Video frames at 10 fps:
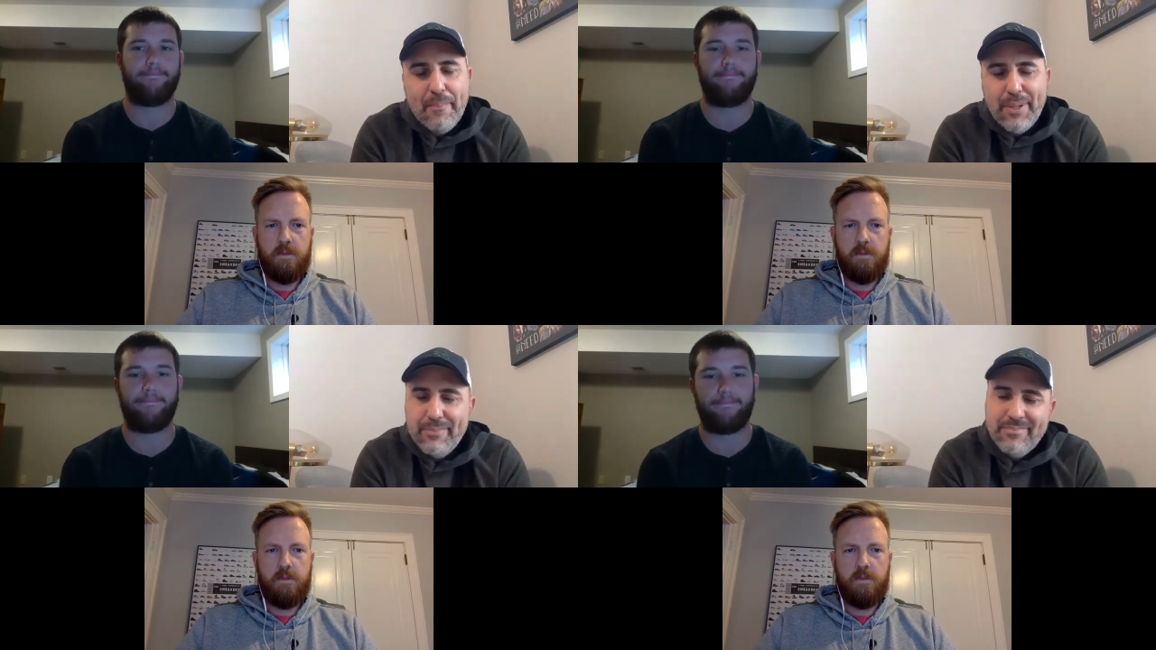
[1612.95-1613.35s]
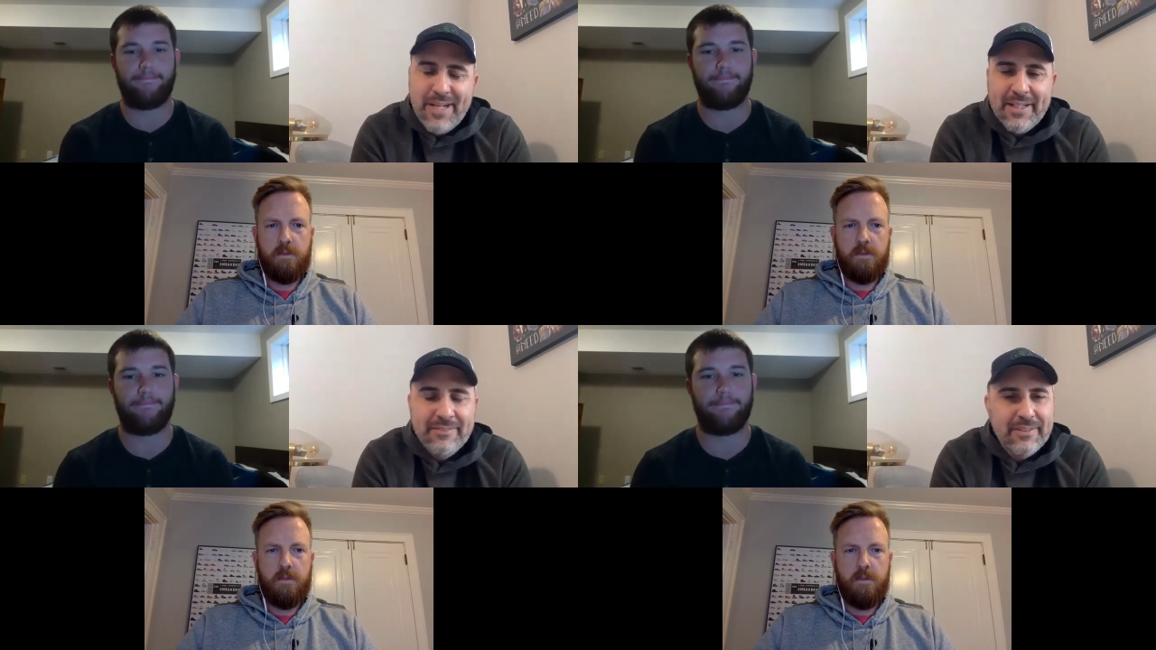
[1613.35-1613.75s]
Speaker 1: But
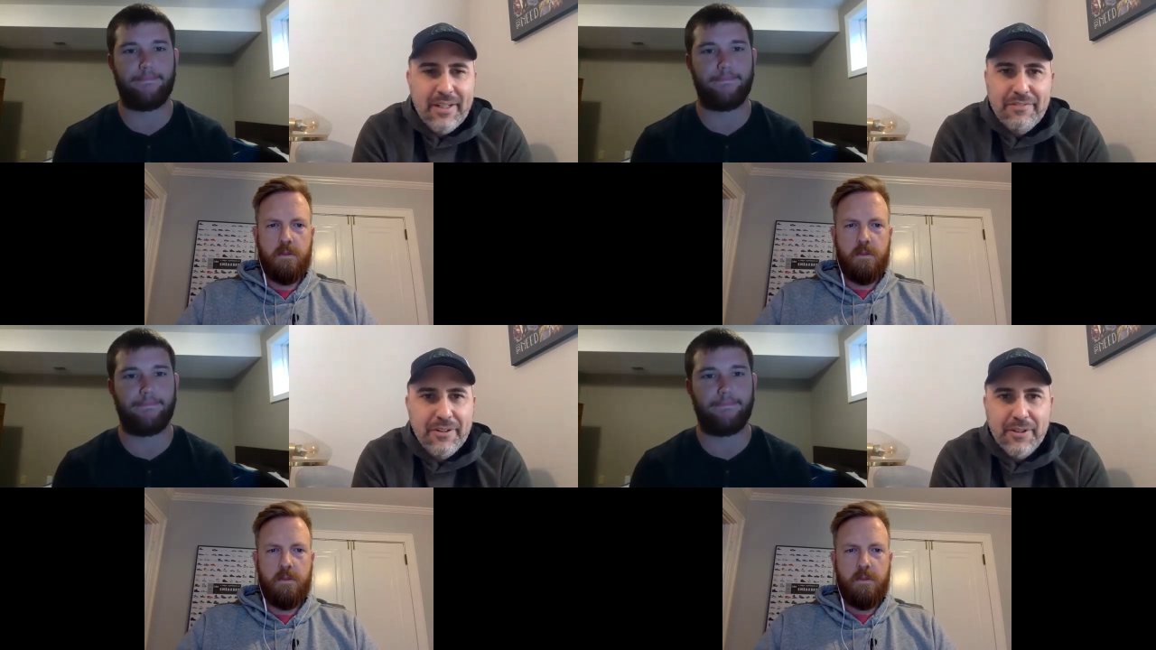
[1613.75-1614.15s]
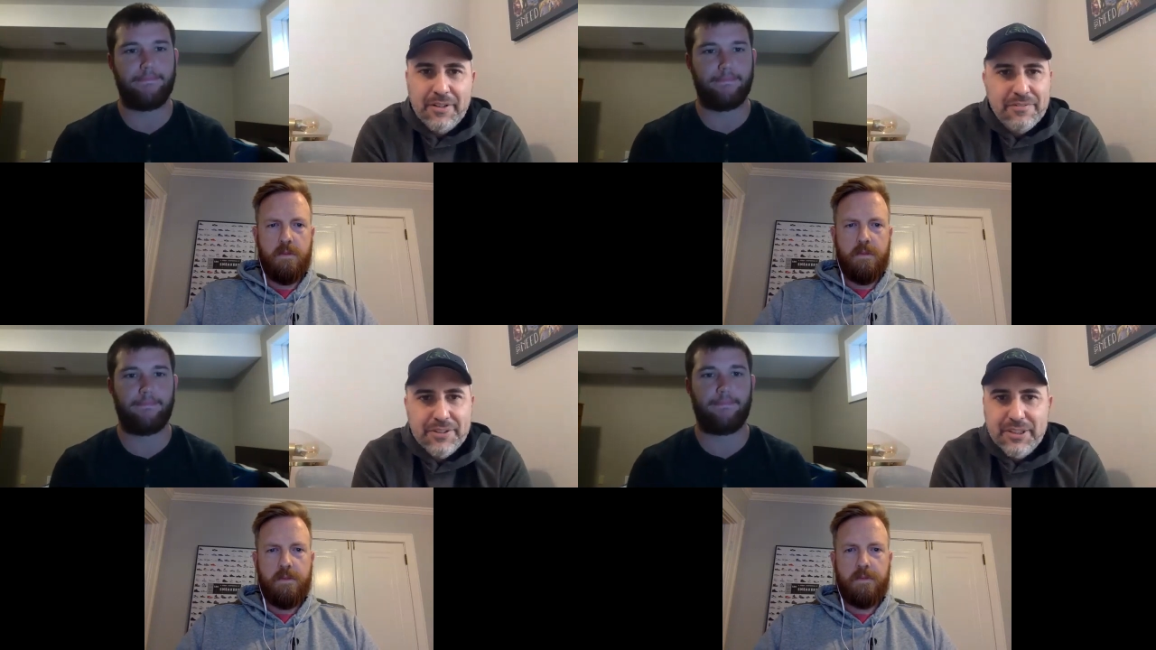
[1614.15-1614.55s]
man, if you're
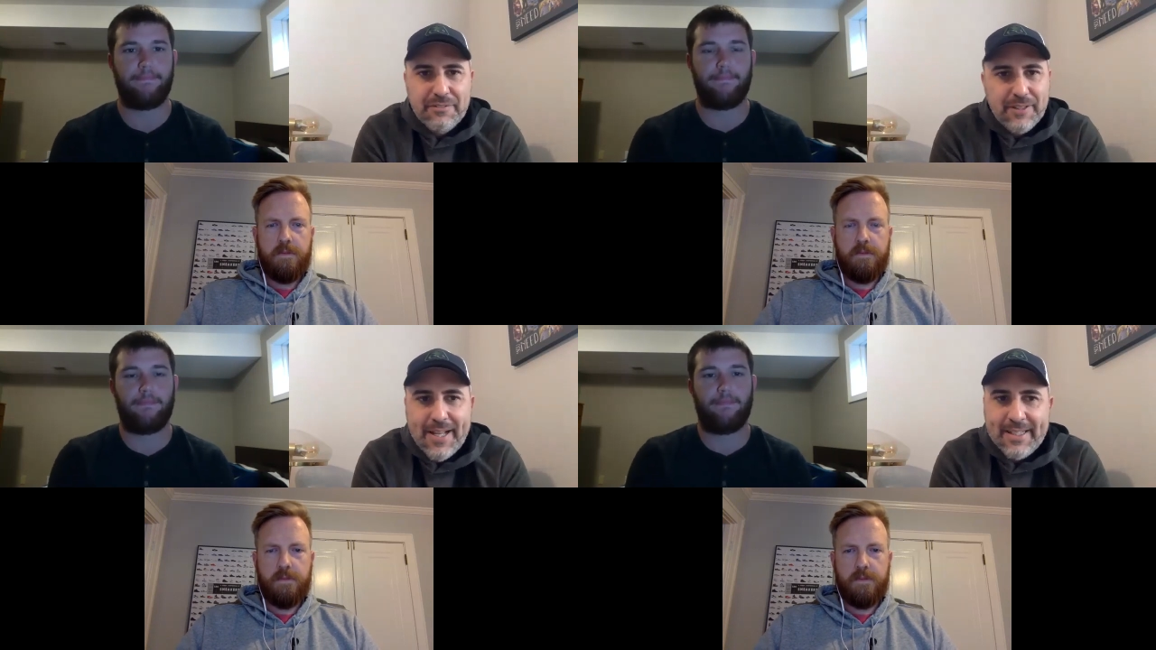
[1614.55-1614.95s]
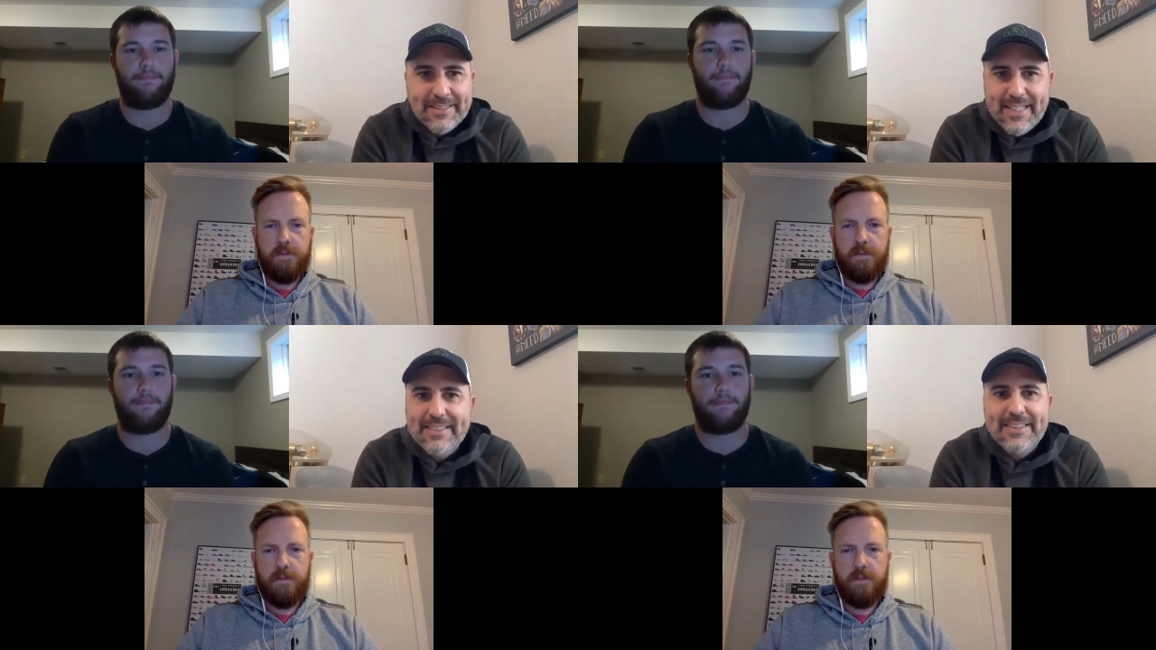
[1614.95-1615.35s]
looking for silver linings,
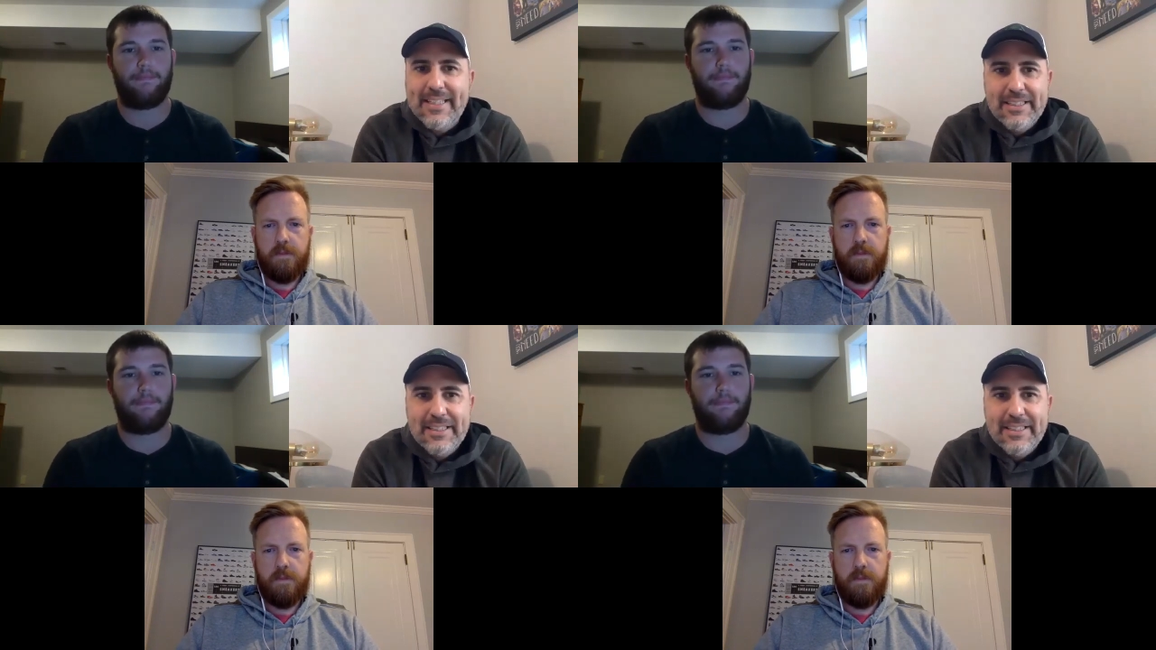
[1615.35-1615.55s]
that's it.